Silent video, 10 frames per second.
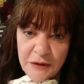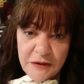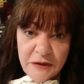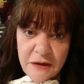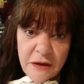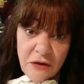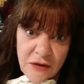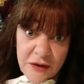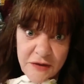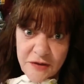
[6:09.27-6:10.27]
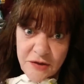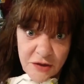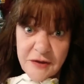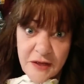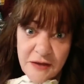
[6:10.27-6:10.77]
it into the kiln. It's
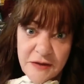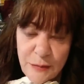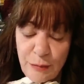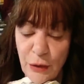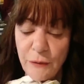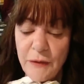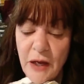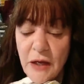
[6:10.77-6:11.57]
just that simple.